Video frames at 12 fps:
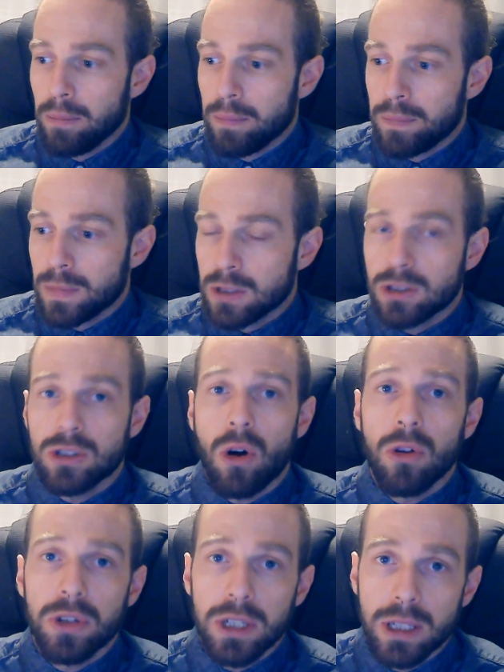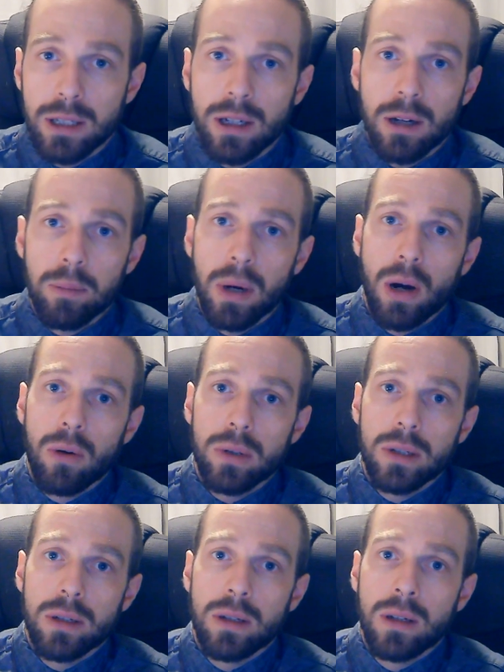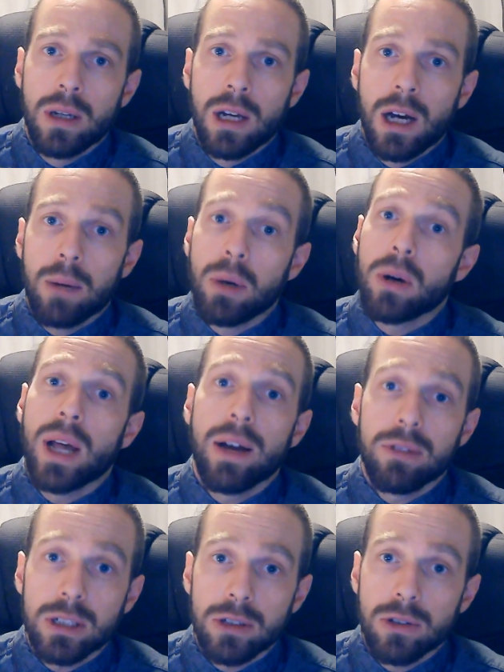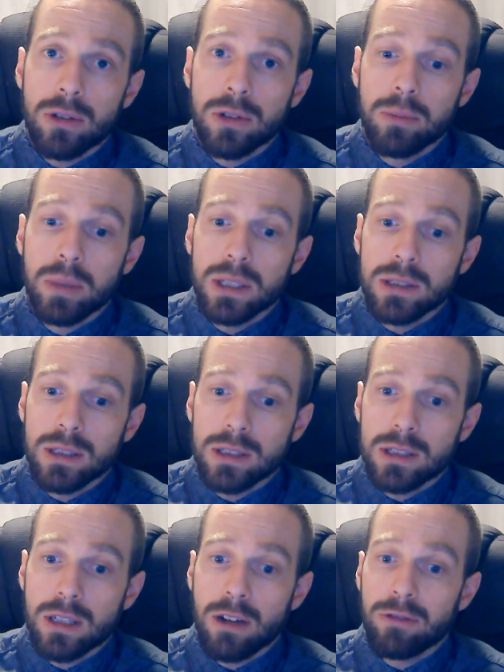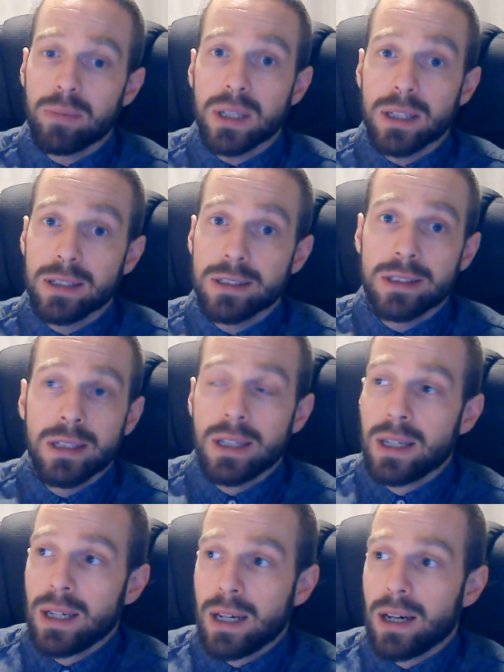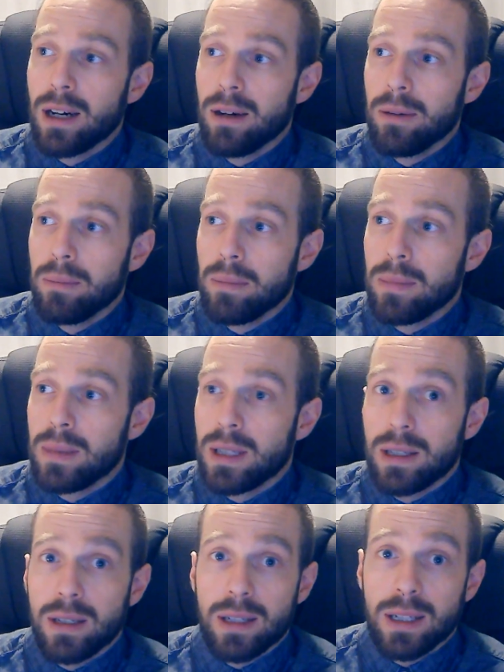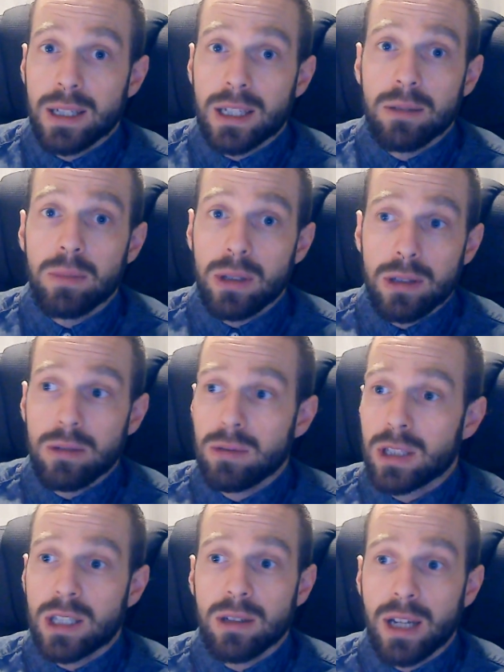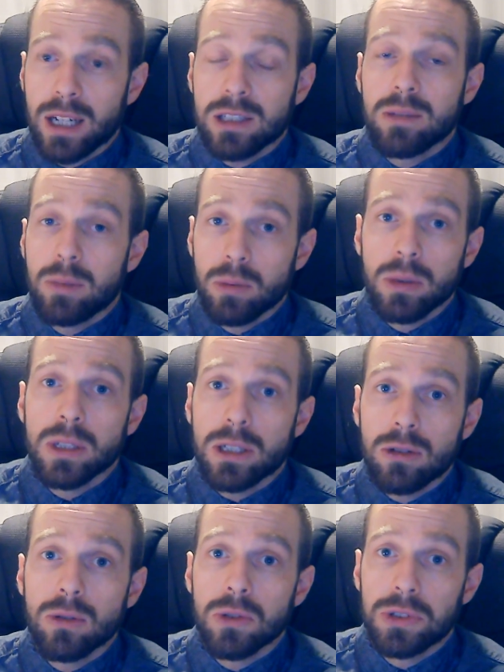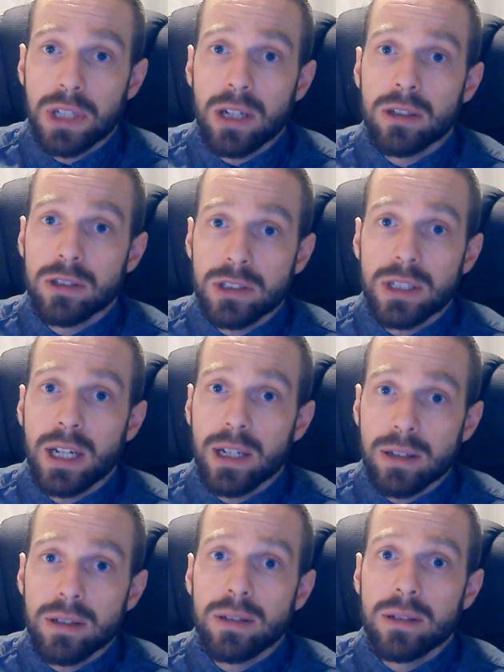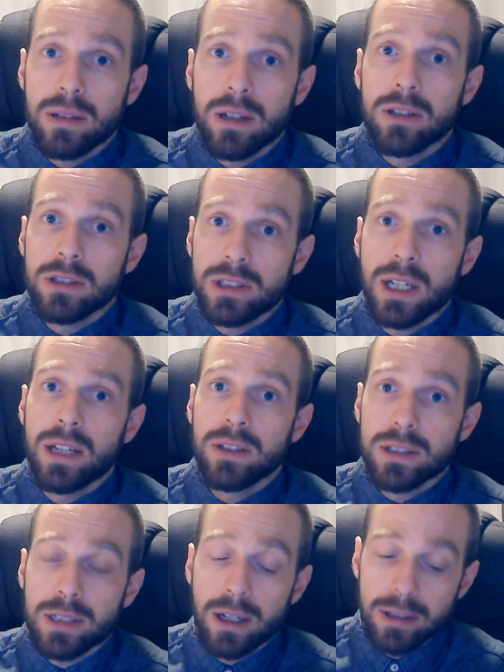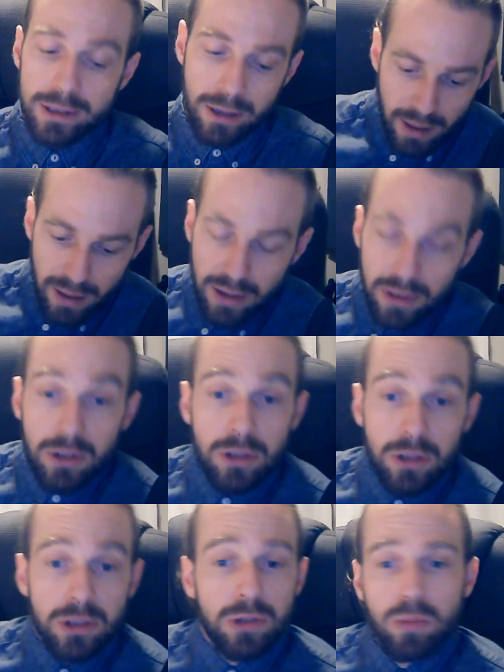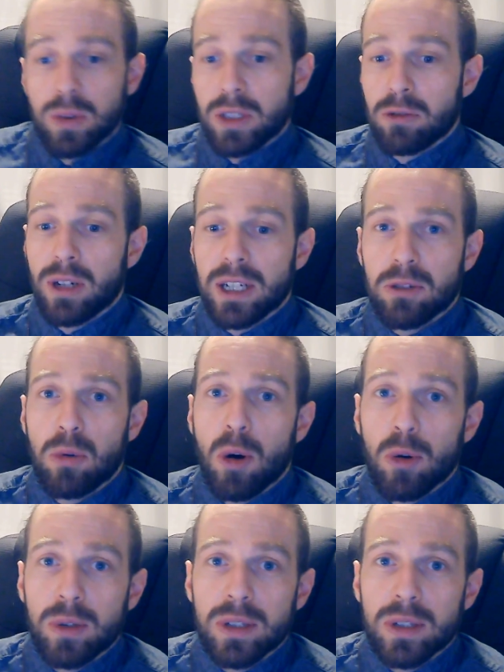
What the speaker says: salty about having to learn the business stuff, because it can actually be really cool to understand this kind of stuff. There's a really great quote